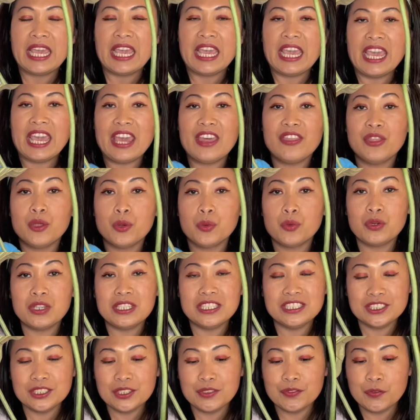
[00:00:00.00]
And the
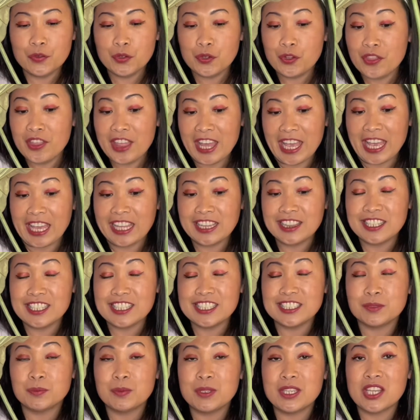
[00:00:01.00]
reason for that
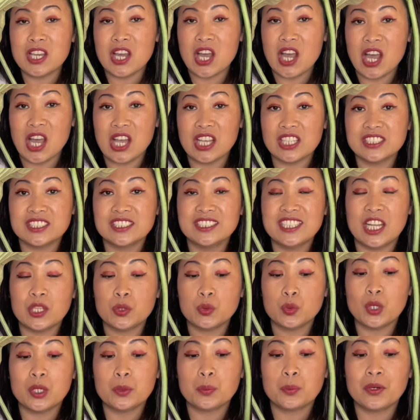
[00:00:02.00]
is because that
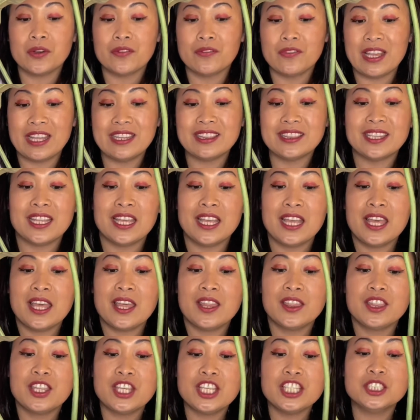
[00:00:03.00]
will prevent
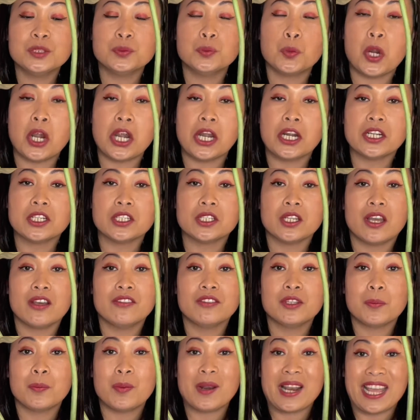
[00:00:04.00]
this part of
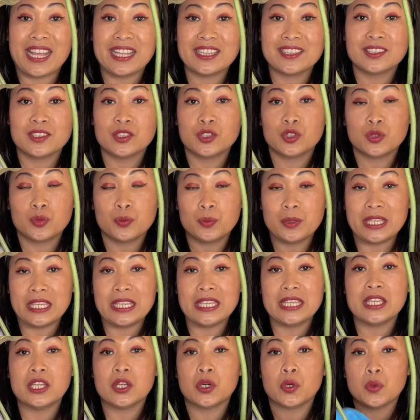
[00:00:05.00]
the plant to
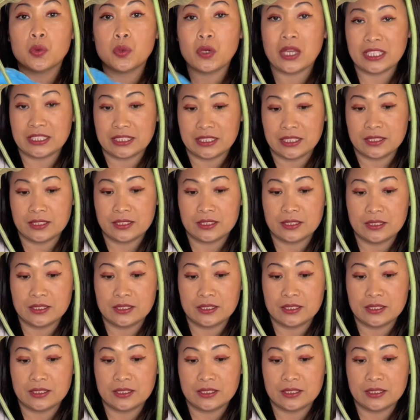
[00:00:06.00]
be rotted.